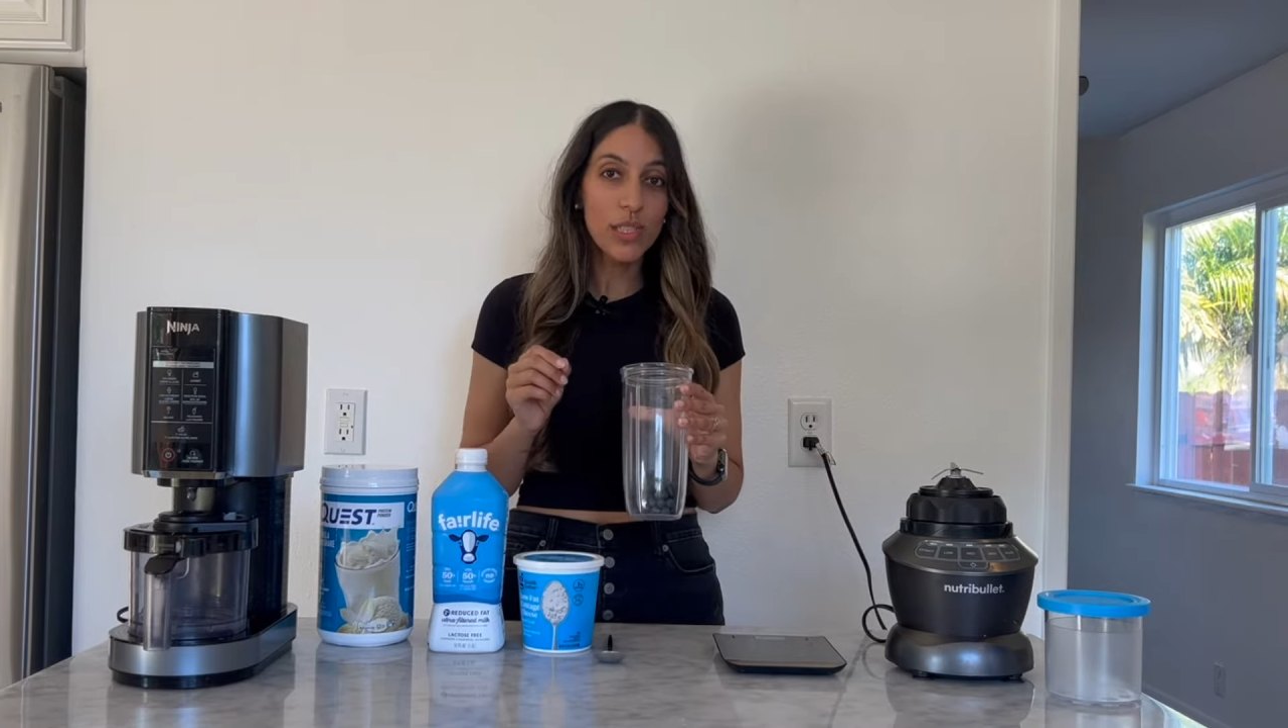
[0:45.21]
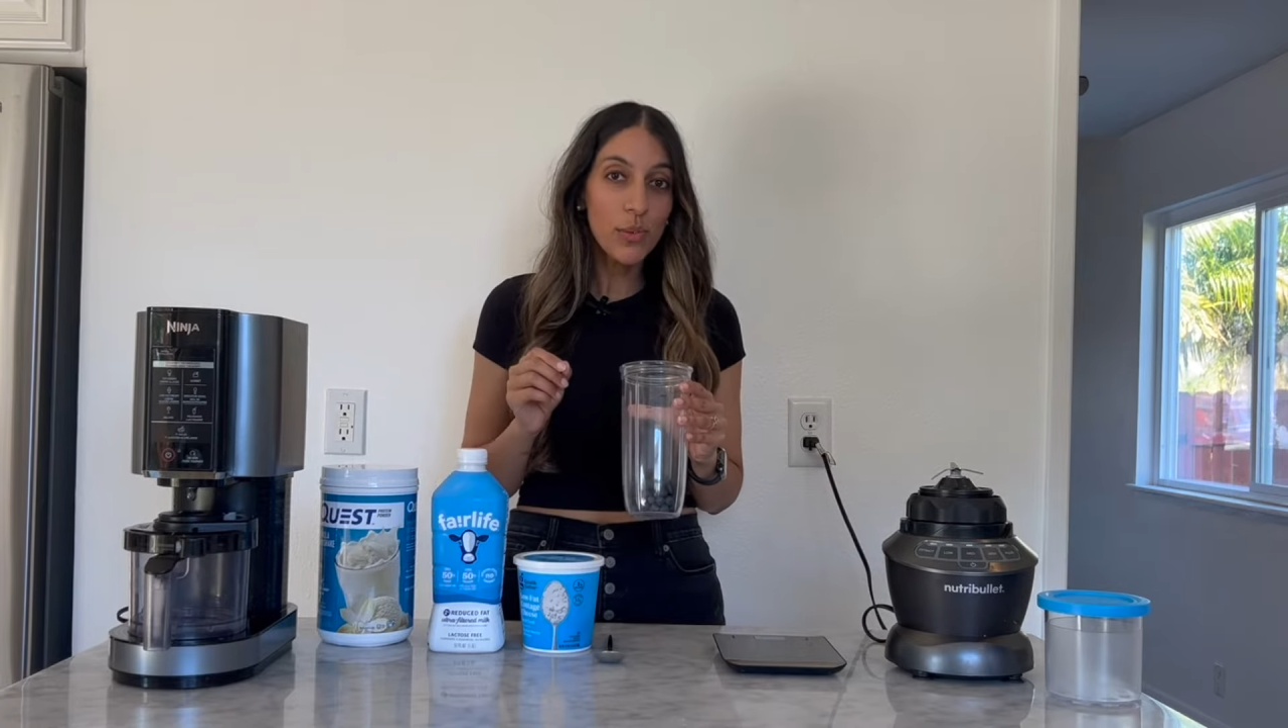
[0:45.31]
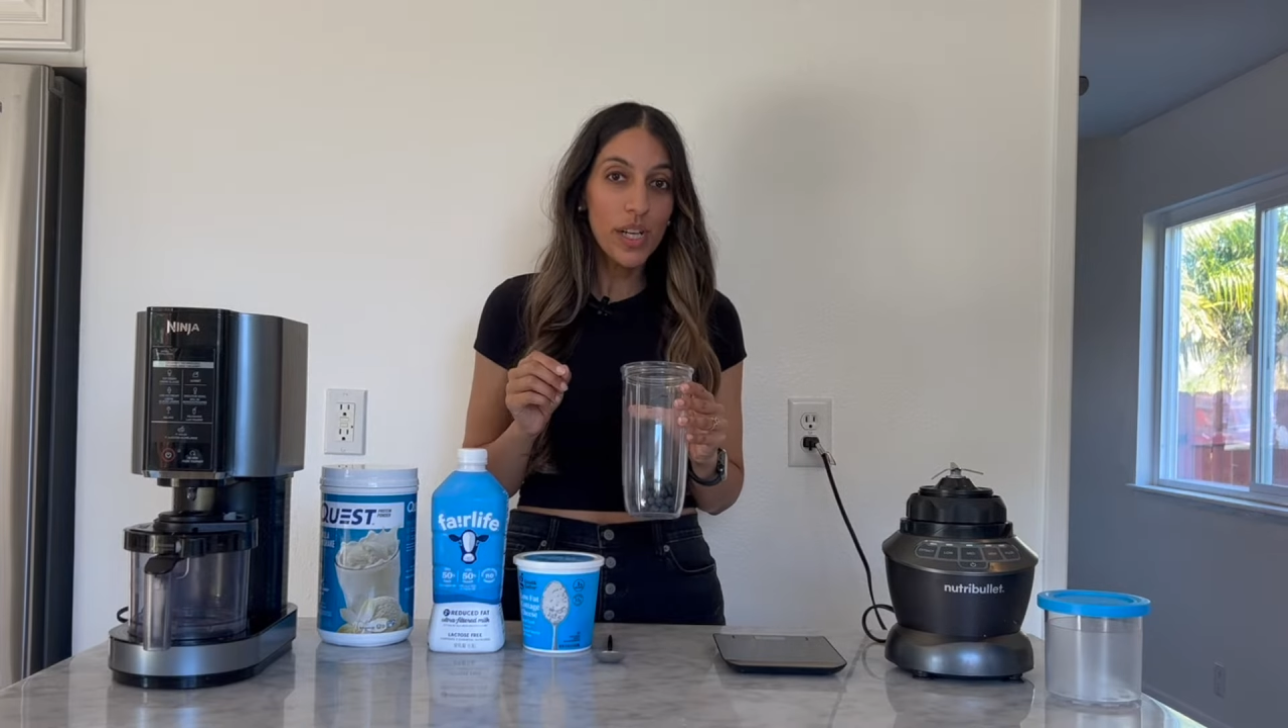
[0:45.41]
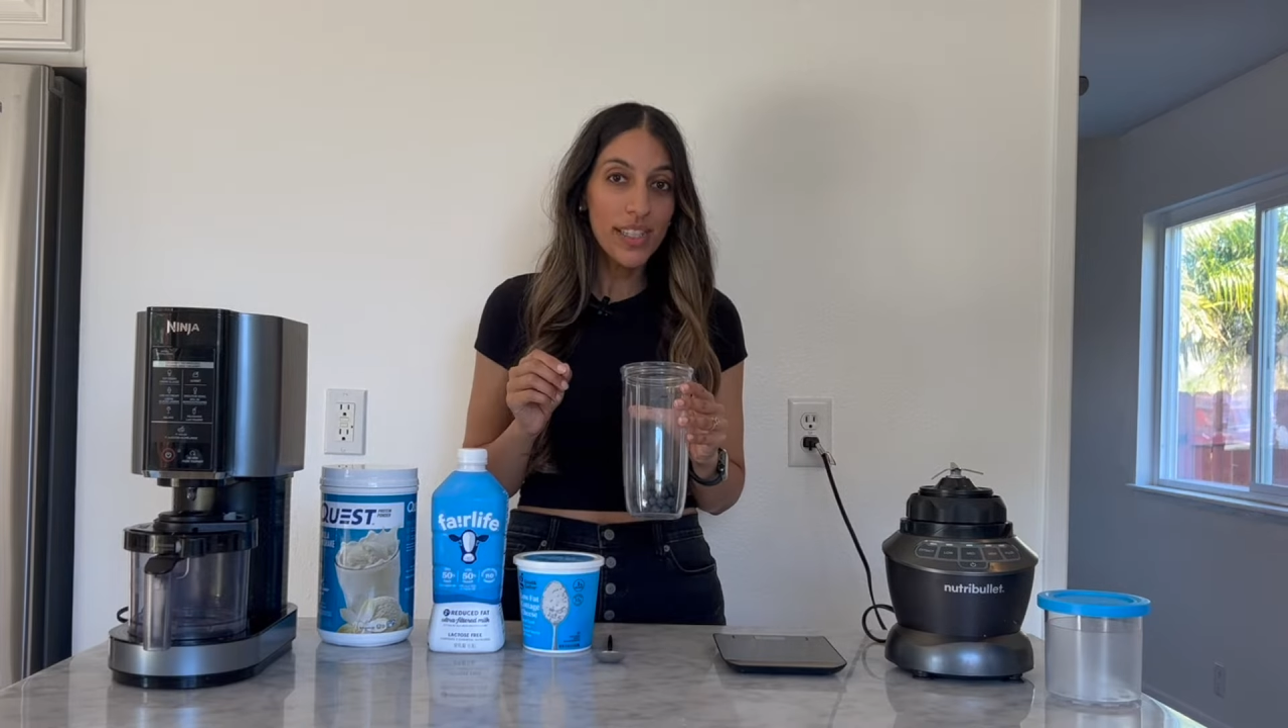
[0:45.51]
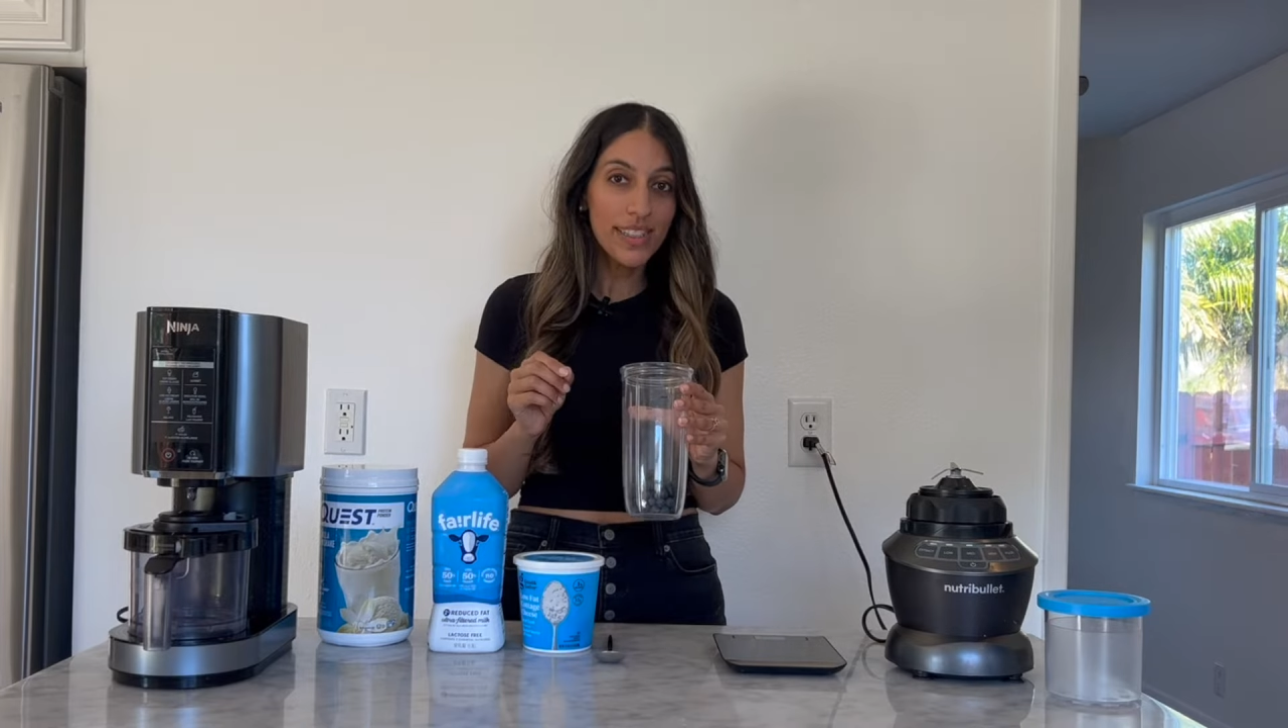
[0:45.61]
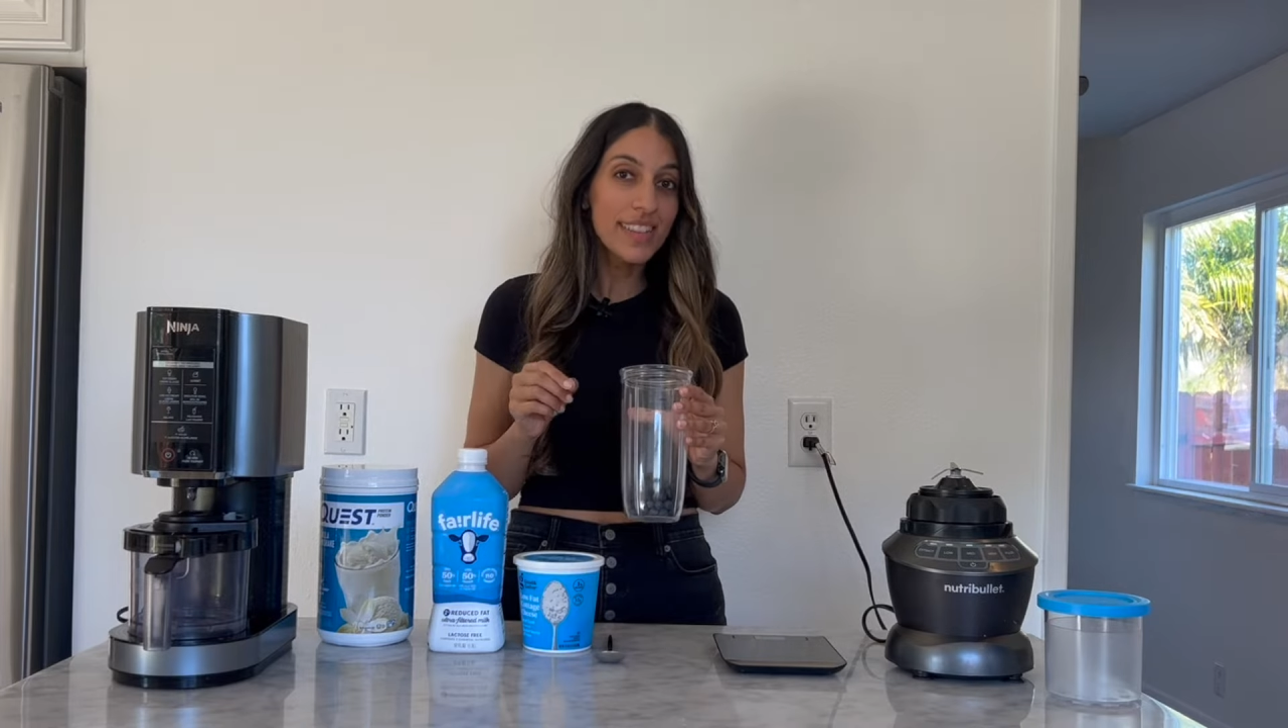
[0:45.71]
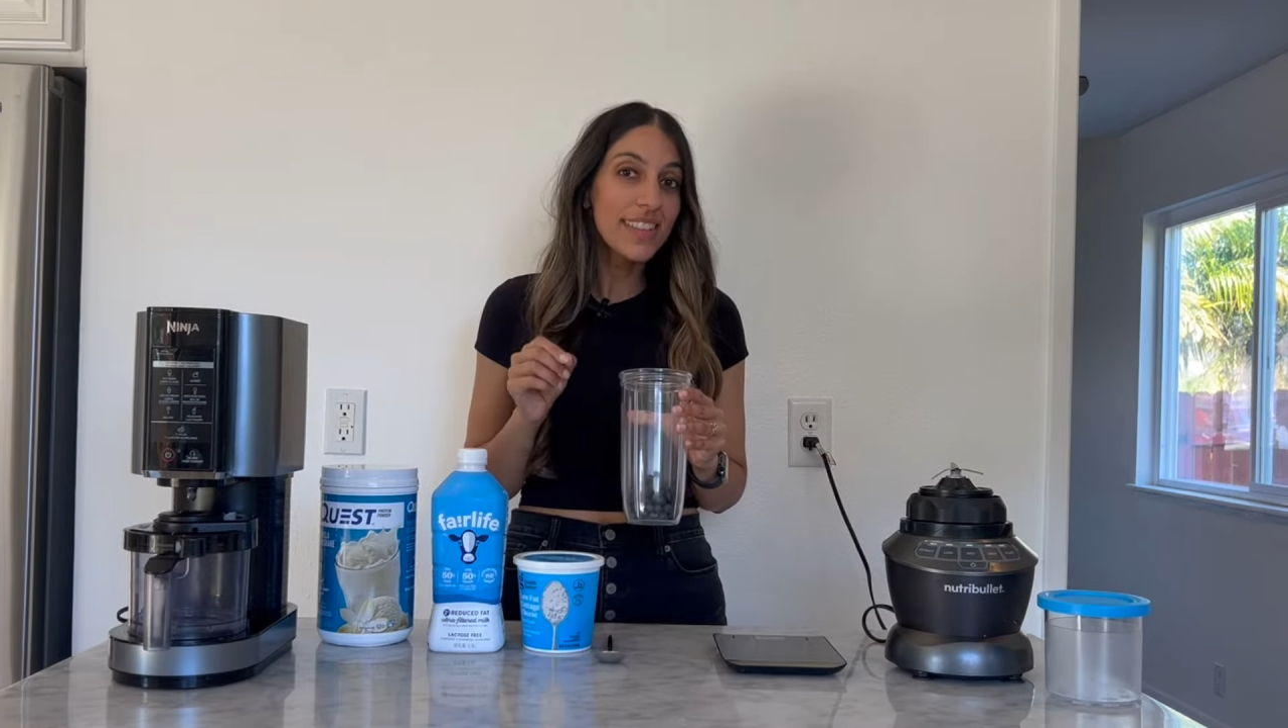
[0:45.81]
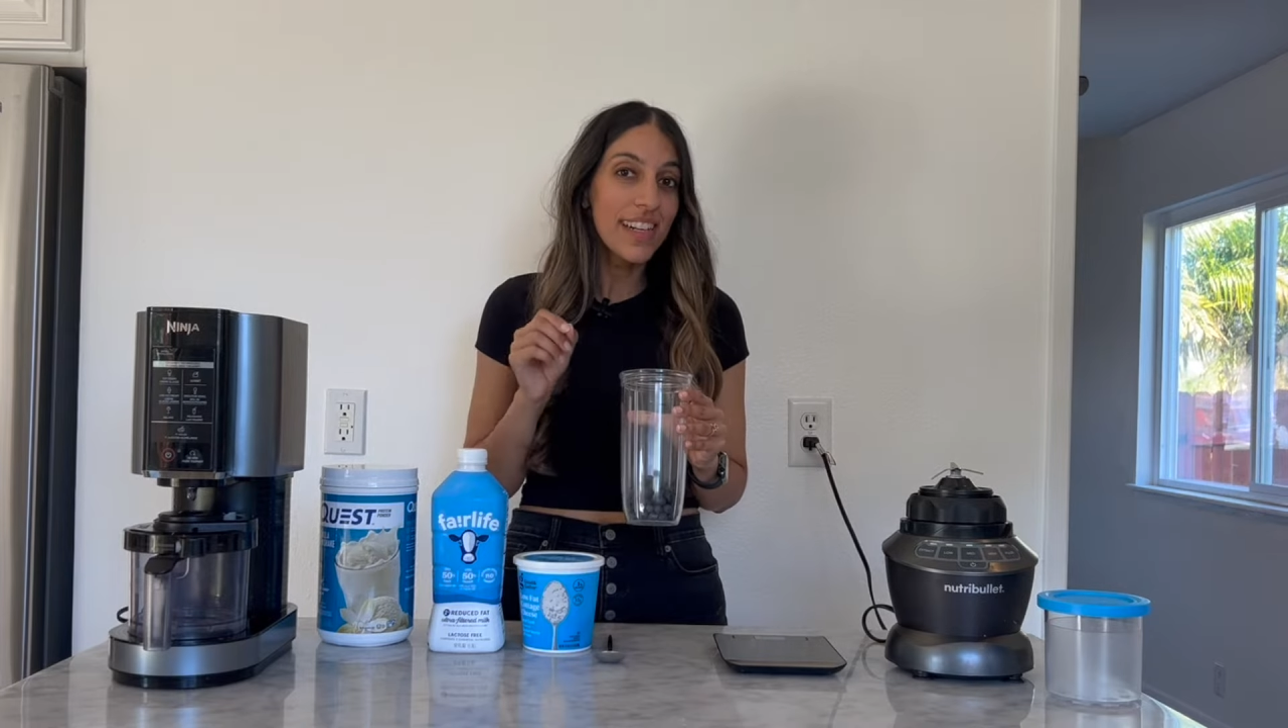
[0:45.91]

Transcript: want,